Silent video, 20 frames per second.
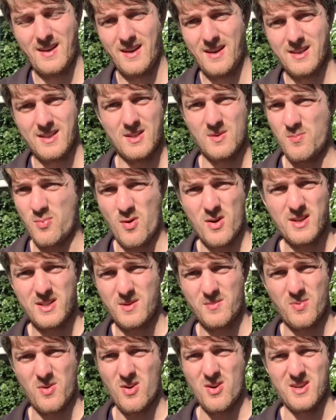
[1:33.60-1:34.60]
Surprise,
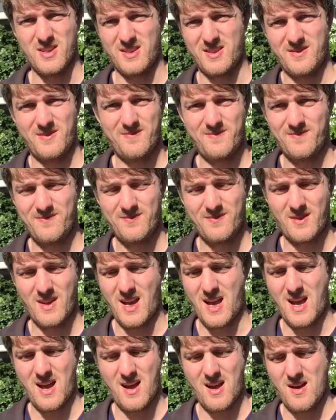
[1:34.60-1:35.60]
surprise.
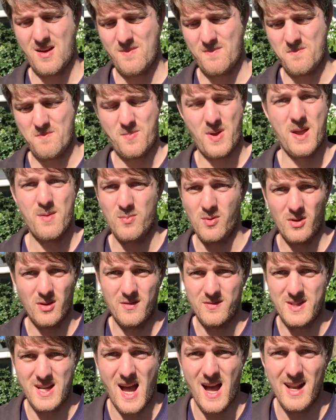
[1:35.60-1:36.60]
People
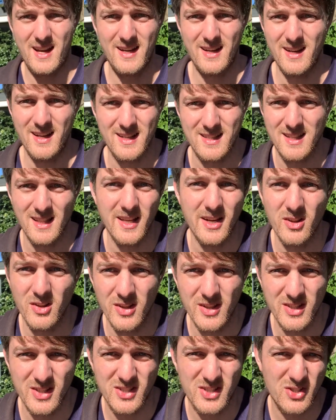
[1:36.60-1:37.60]
have done as little
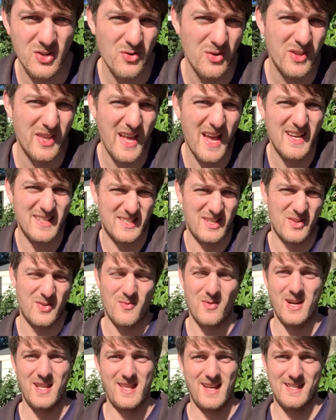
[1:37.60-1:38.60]
as 2,000,
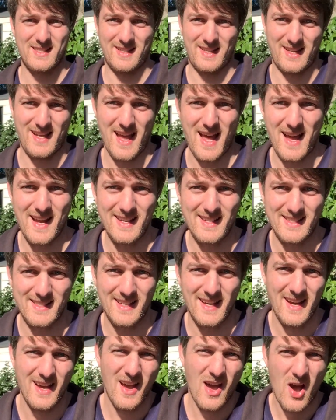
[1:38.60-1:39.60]
3,000 Ks
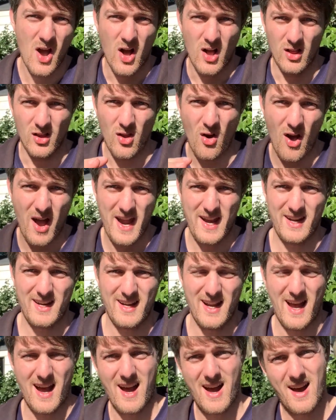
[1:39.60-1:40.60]
light
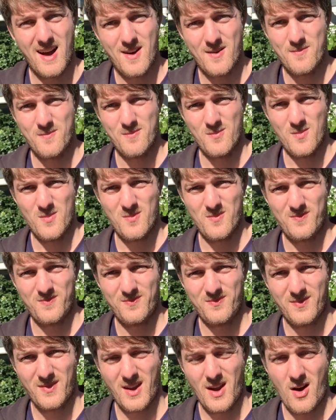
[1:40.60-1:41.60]

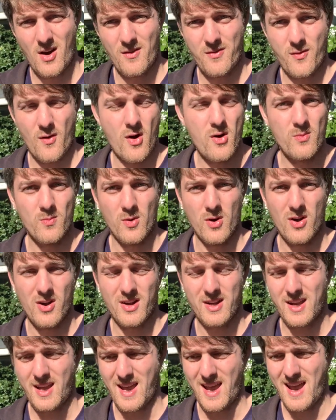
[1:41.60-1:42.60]
off-road work,
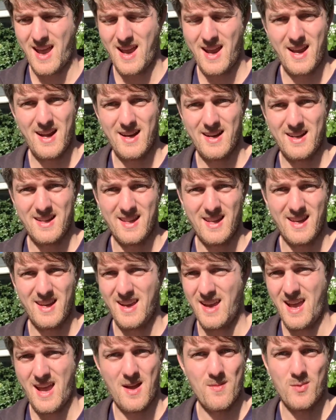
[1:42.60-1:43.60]
and
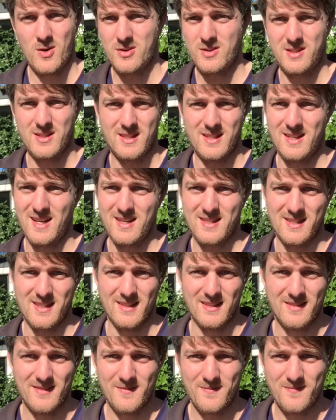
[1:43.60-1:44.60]
the airboxes are dusted.
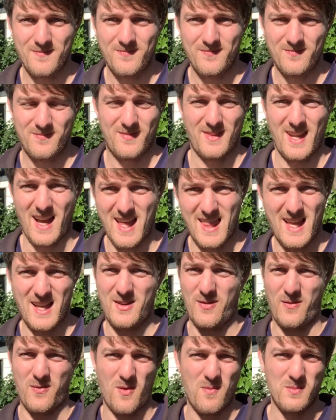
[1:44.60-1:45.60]
And that's
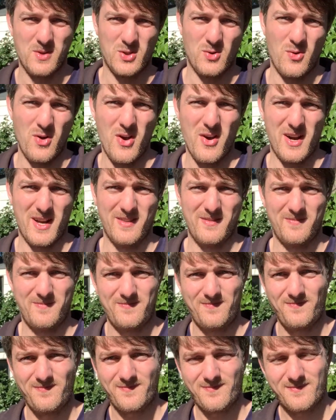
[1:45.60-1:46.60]
from Toyota.
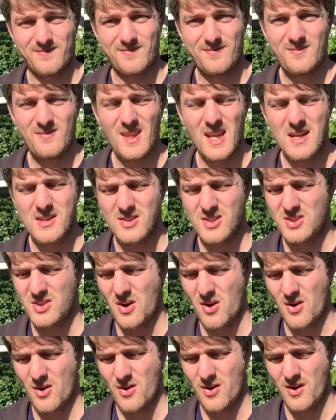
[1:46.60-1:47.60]

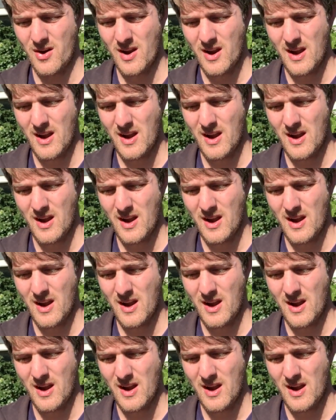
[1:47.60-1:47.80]
So